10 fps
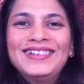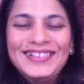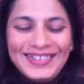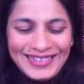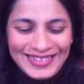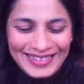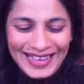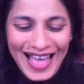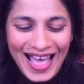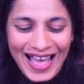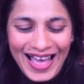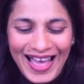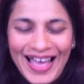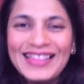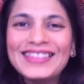
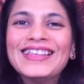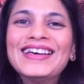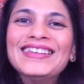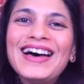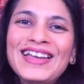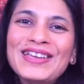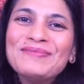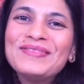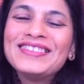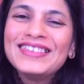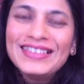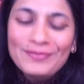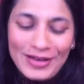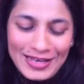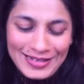and then I am
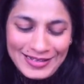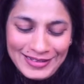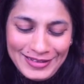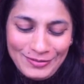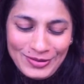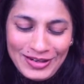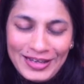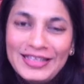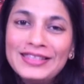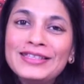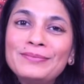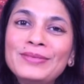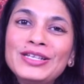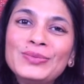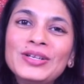seeing my dear Libra in the
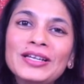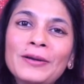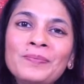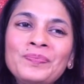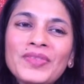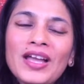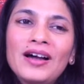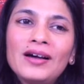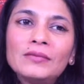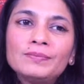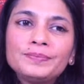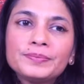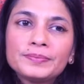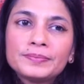midweek. Um,